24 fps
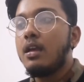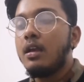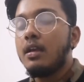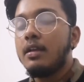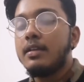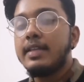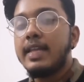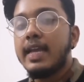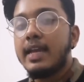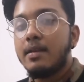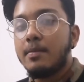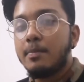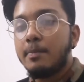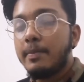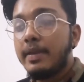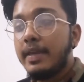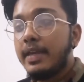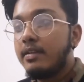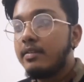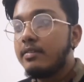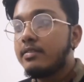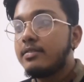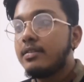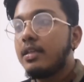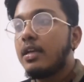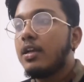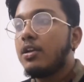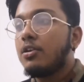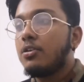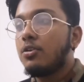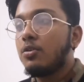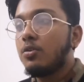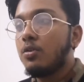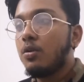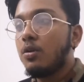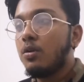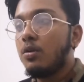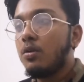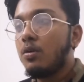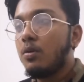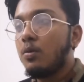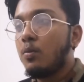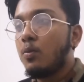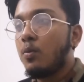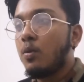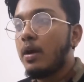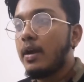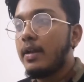that means no
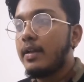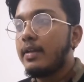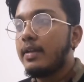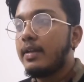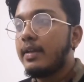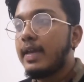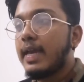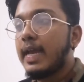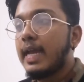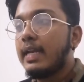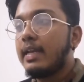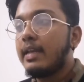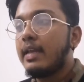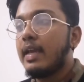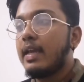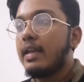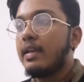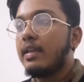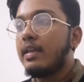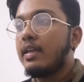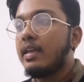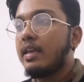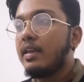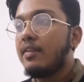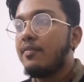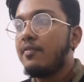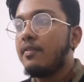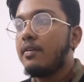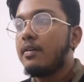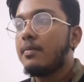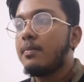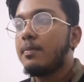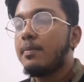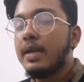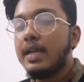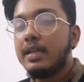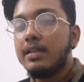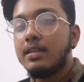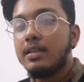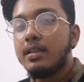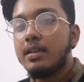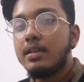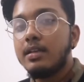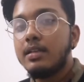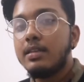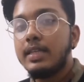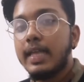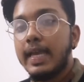one can give a
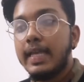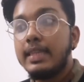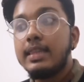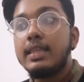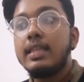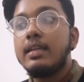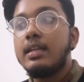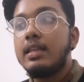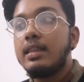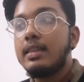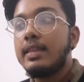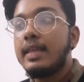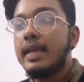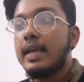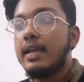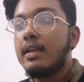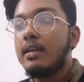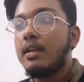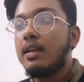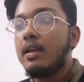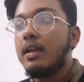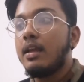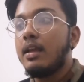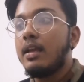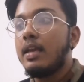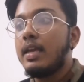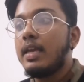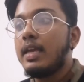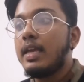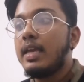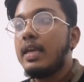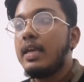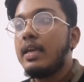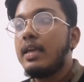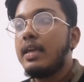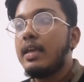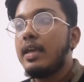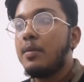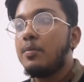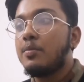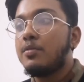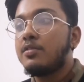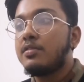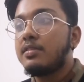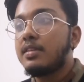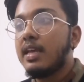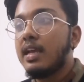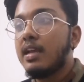better title than he
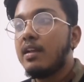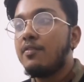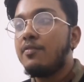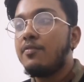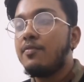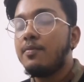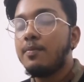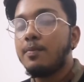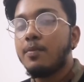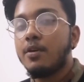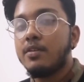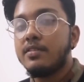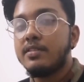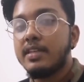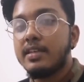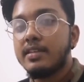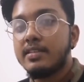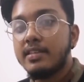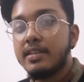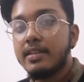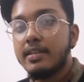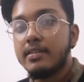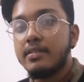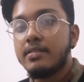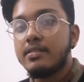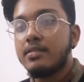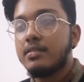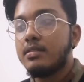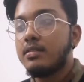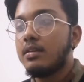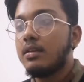himself possesses.